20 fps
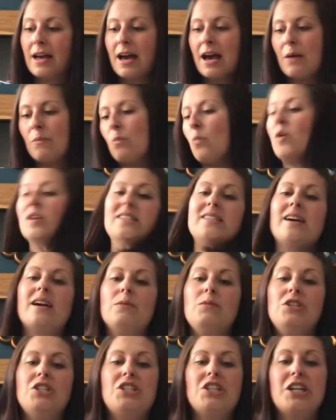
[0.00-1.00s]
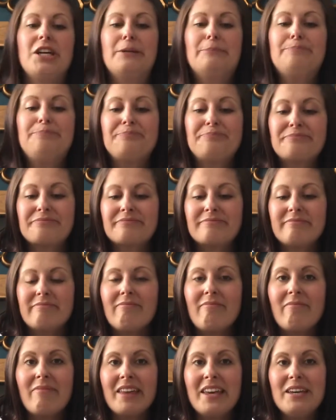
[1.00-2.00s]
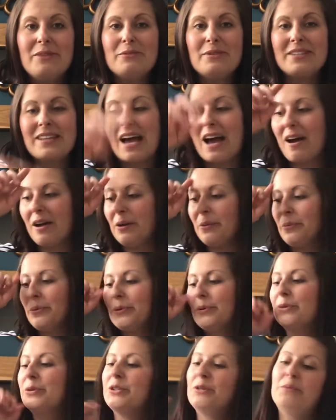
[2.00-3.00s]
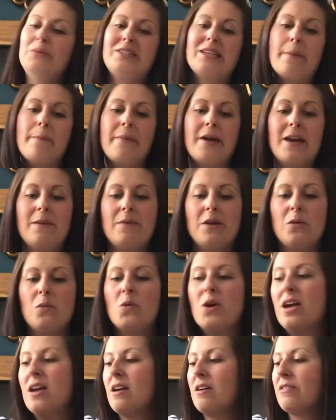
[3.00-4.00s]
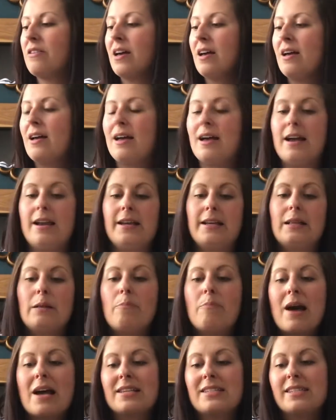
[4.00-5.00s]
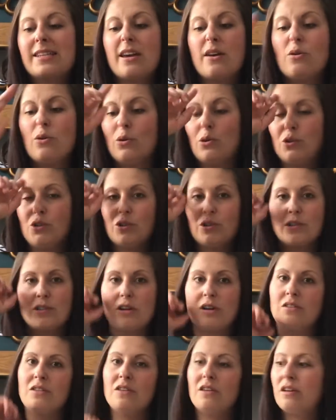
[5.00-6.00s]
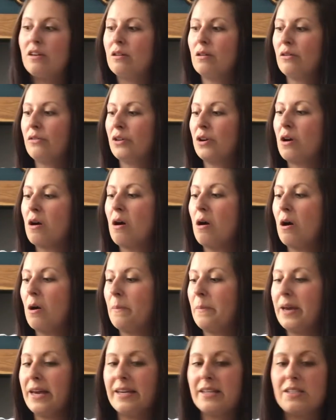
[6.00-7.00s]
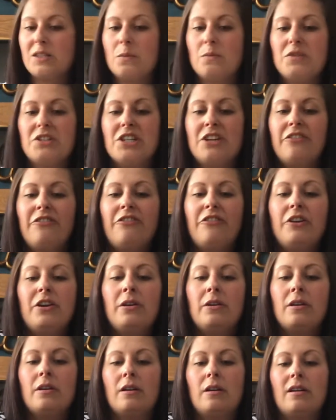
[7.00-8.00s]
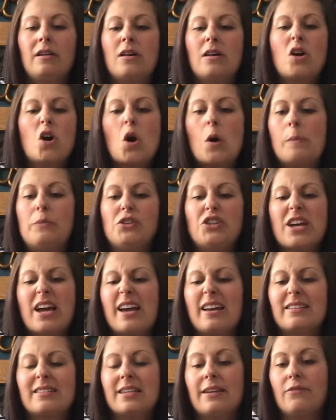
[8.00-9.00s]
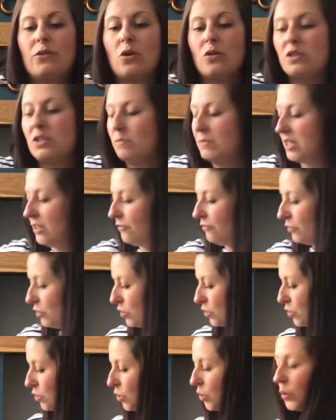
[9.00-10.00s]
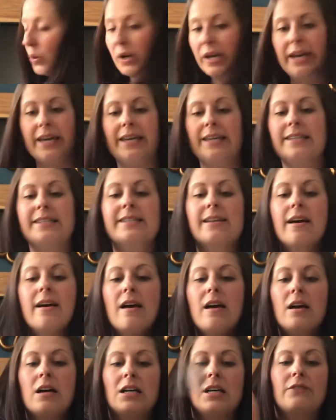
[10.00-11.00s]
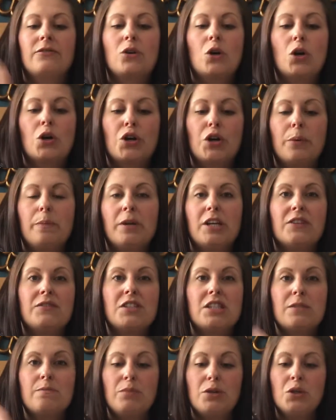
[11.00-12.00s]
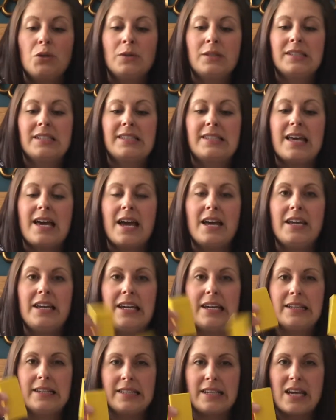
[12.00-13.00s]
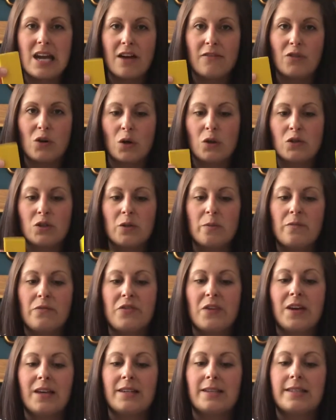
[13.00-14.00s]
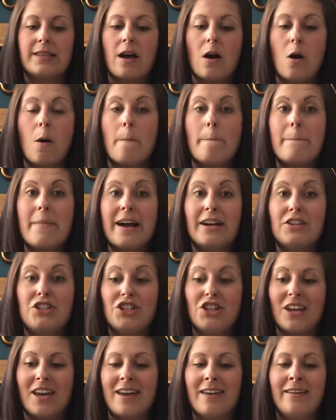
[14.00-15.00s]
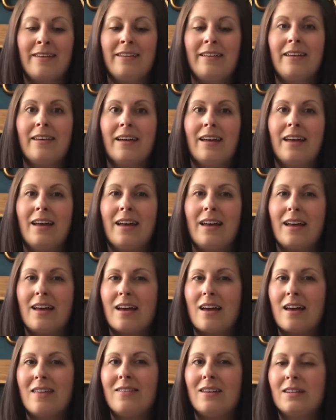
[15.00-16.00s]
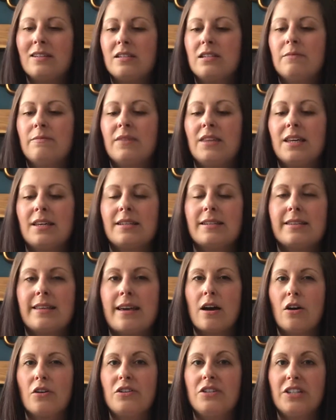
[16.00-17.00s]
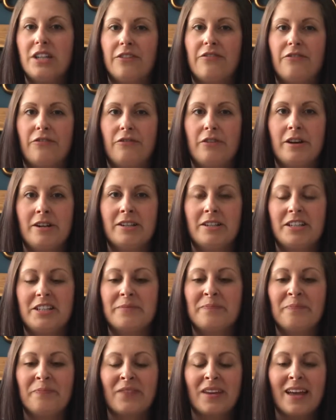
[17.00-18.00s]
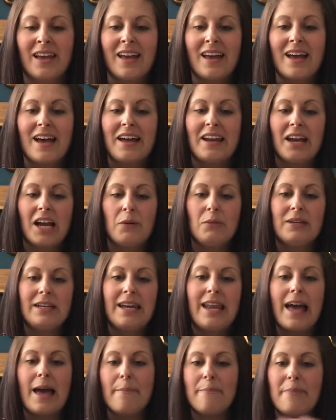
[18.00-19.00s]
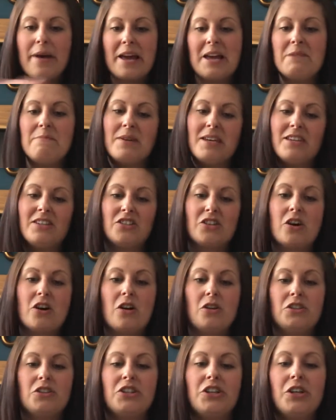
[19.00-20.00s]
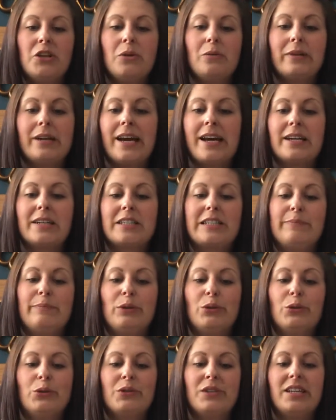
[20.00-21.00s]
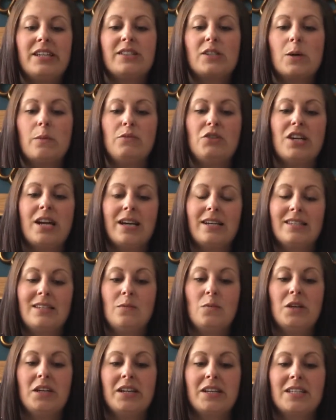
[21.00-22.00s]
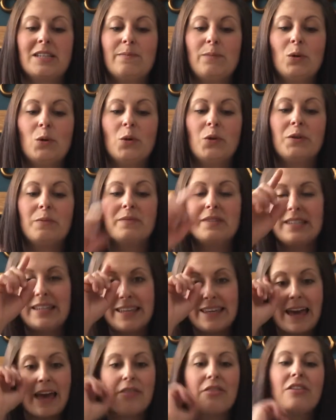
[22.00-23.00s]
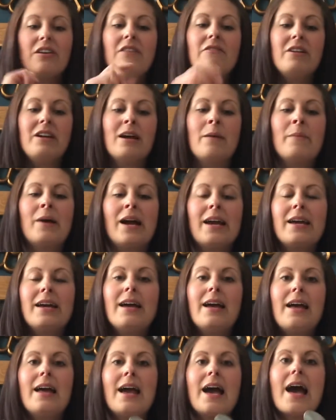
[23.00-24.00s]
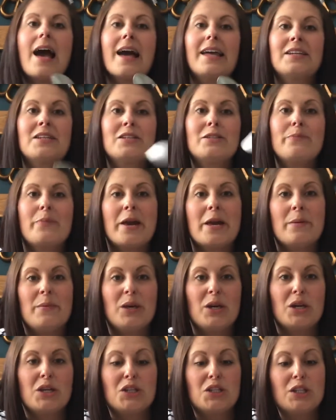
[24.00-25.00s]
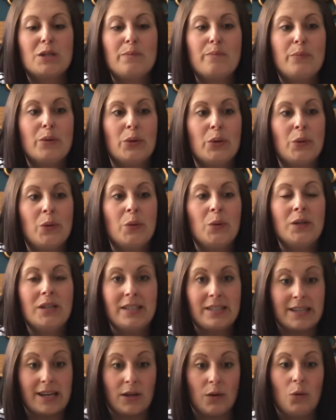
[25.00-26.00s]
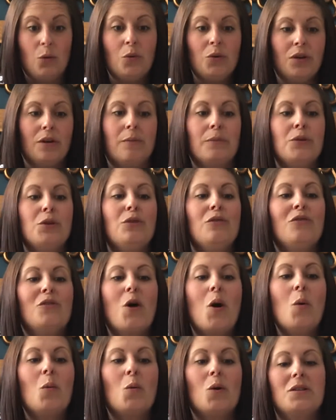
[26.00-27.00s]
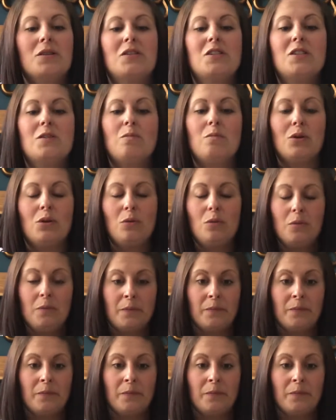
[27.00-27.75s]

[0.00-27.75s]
And what I would do is I would present baby with a little basket or just on the carpet some different objects. I've got some different toys. I've got a couple of spoons there, and you can see I've got some things that are matching and then some things are different. And I would let baby start to explore these objects, and we'd explore them together. And I might hand baby a spoon and say, oh, you've got one spoon.